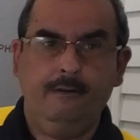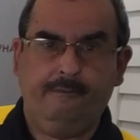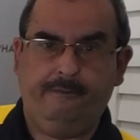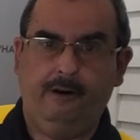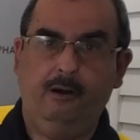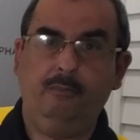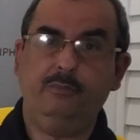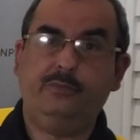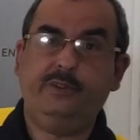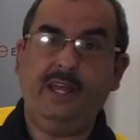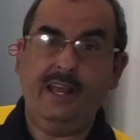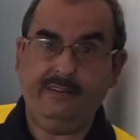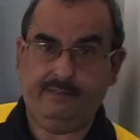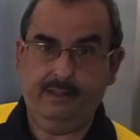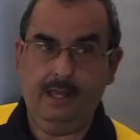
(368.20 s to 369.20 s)
from
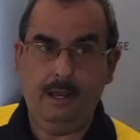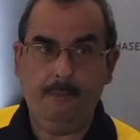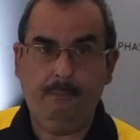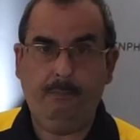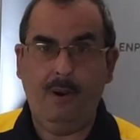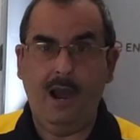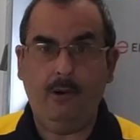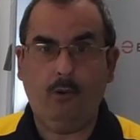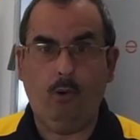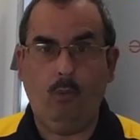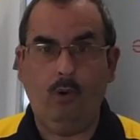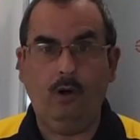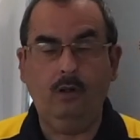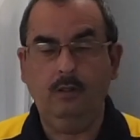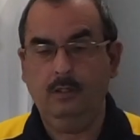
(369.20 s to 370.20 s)
Tesla
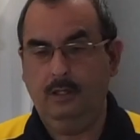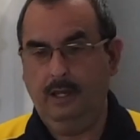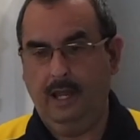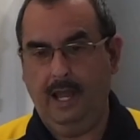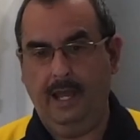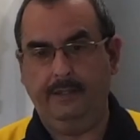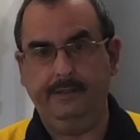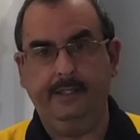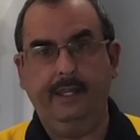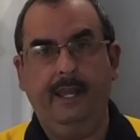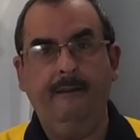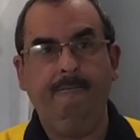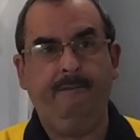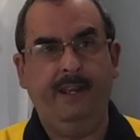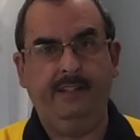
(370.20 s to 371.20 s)
PowerWall and the
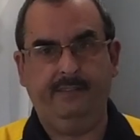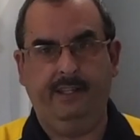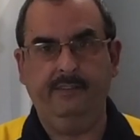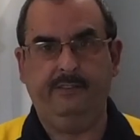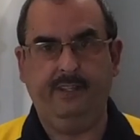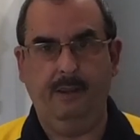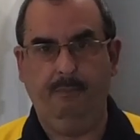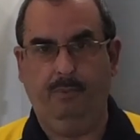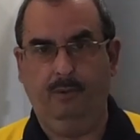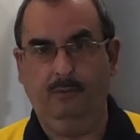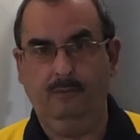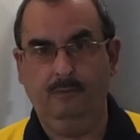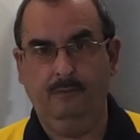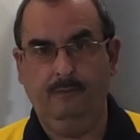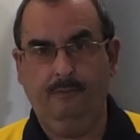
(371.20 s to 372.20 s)
Enphase Ensemble.
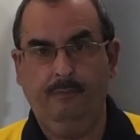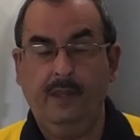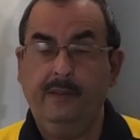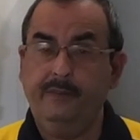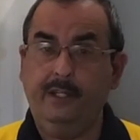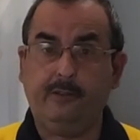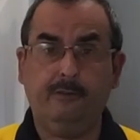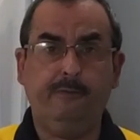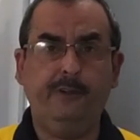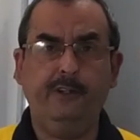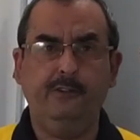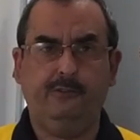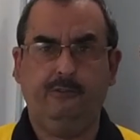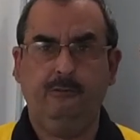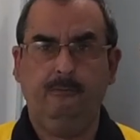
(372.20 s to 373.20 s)
They're
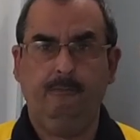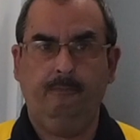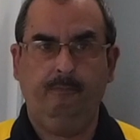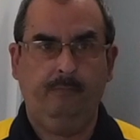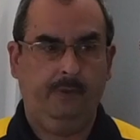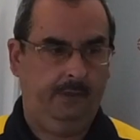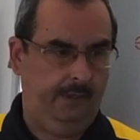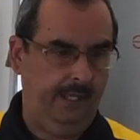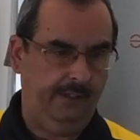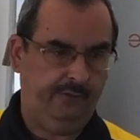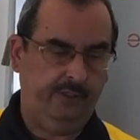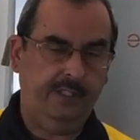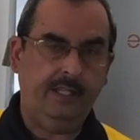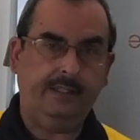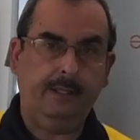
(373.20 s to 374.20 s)
confused. They
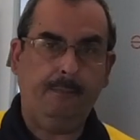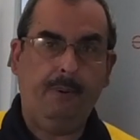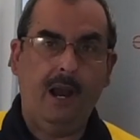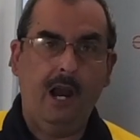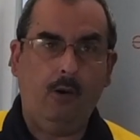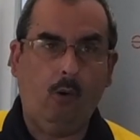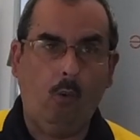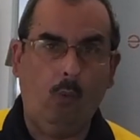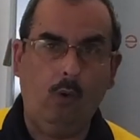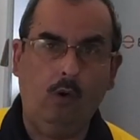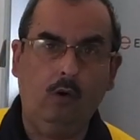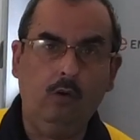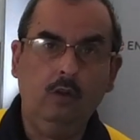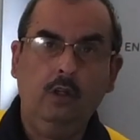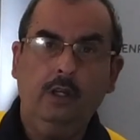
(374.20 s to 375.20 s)
see that the
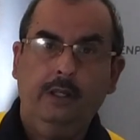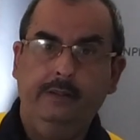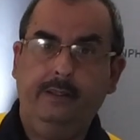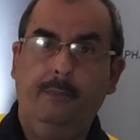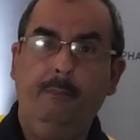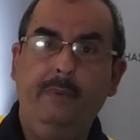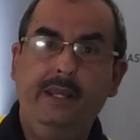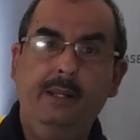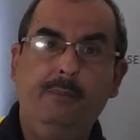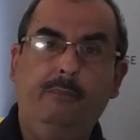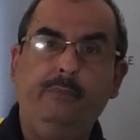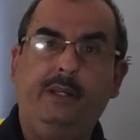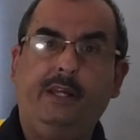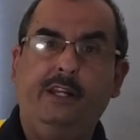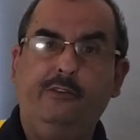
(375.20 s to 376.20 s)
PowerWall, the minimum
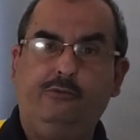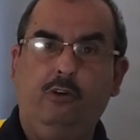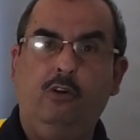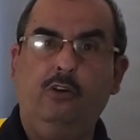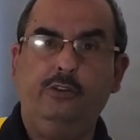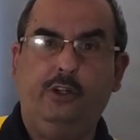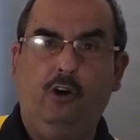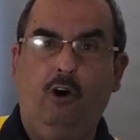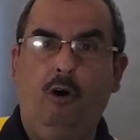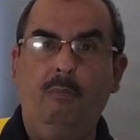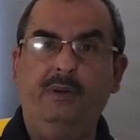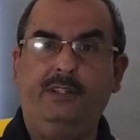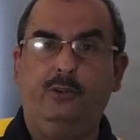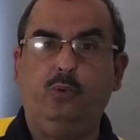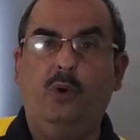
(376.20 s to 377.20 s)
they can install in their home
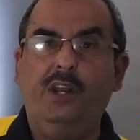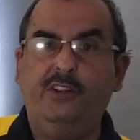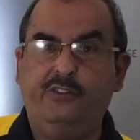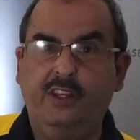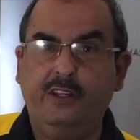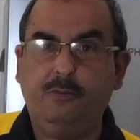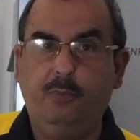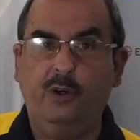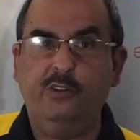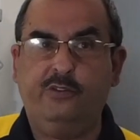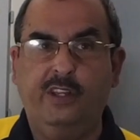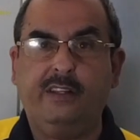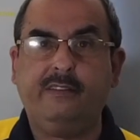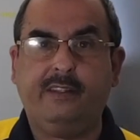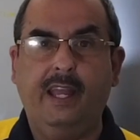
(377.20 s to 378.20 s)
is a 26.6
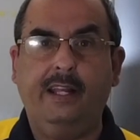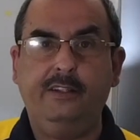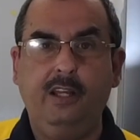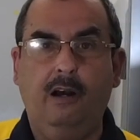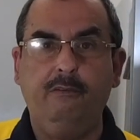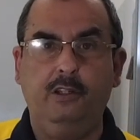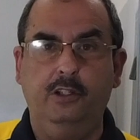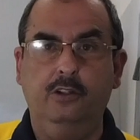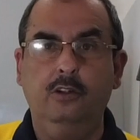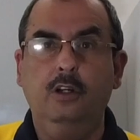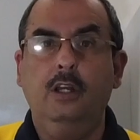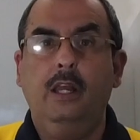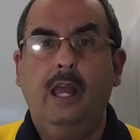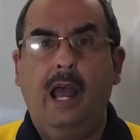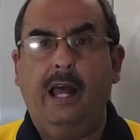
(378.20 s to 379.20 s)
kW,
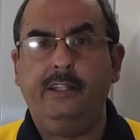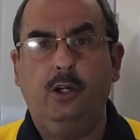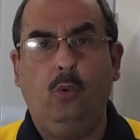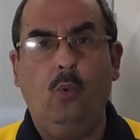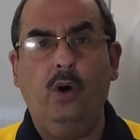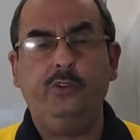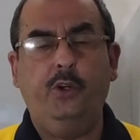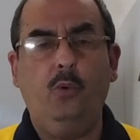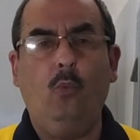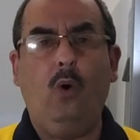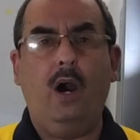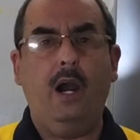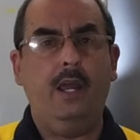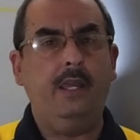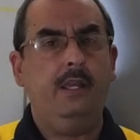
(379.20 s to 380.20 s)
and they're wondering
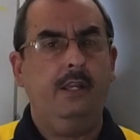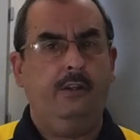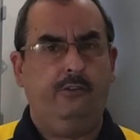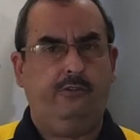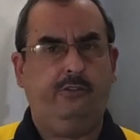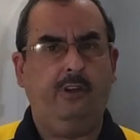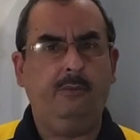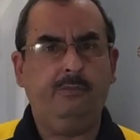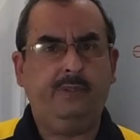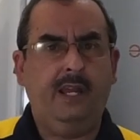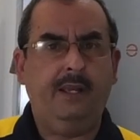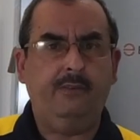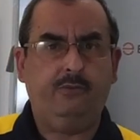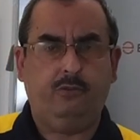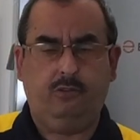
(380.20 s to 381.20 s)
why
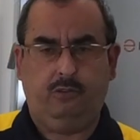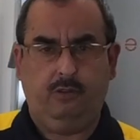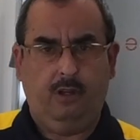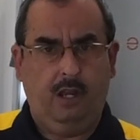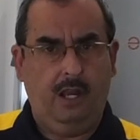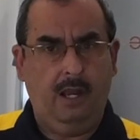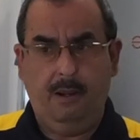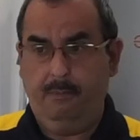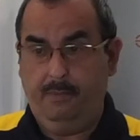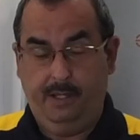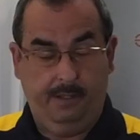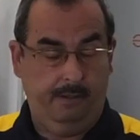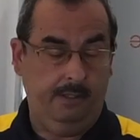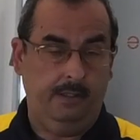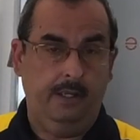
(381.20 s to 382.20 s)
sometimes,
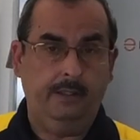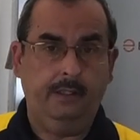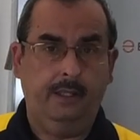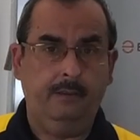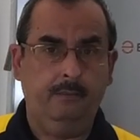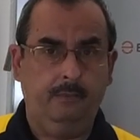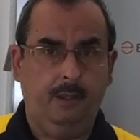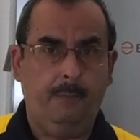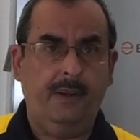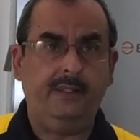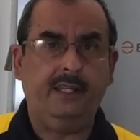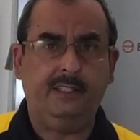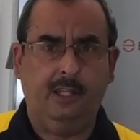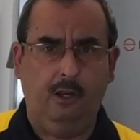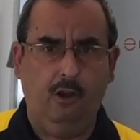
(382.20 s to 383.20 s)

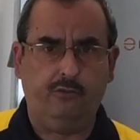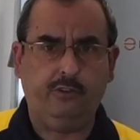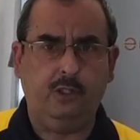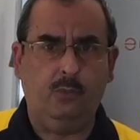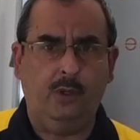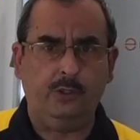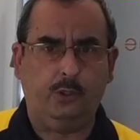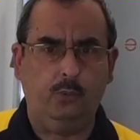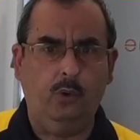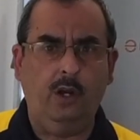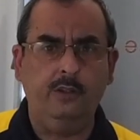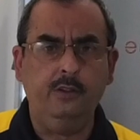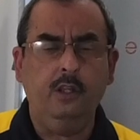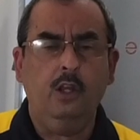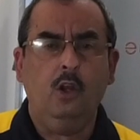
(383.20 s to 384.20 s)
depending on the loads that they want to
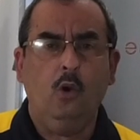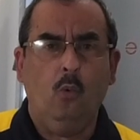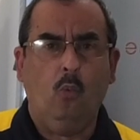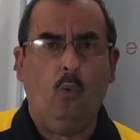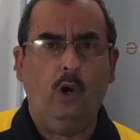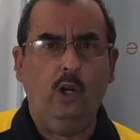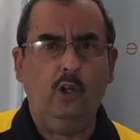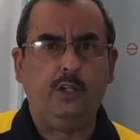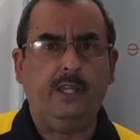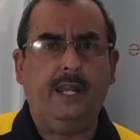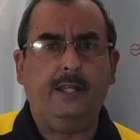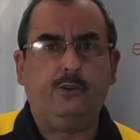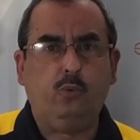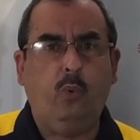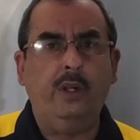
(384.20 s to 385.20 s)
run, we're looking
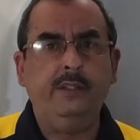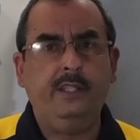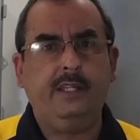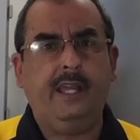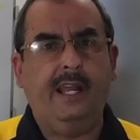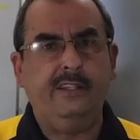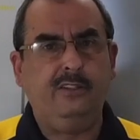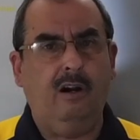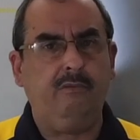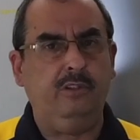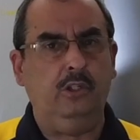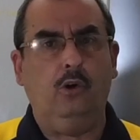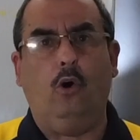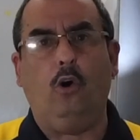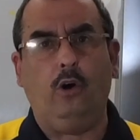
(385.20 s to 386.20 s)
at 20
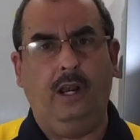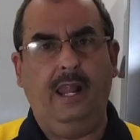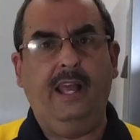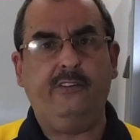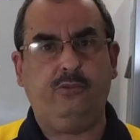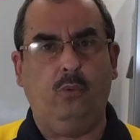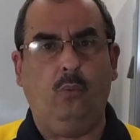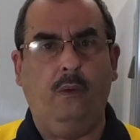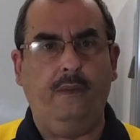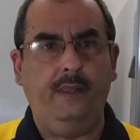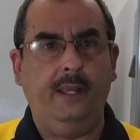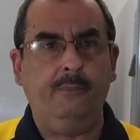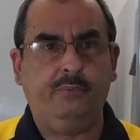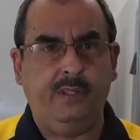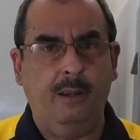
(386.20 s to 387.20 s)
kW or less with the
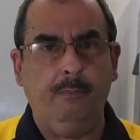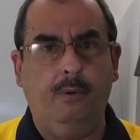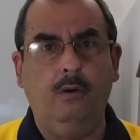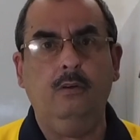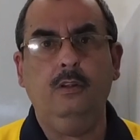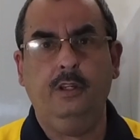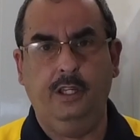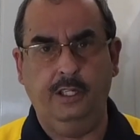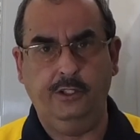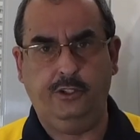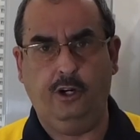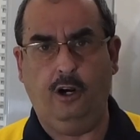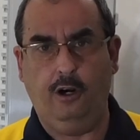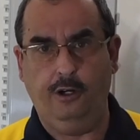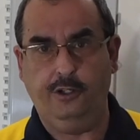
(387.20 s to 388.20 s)
Ensemble in
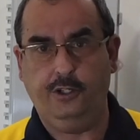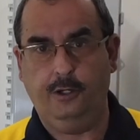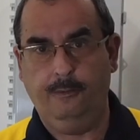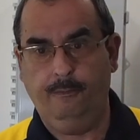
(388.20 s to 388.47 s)
charge.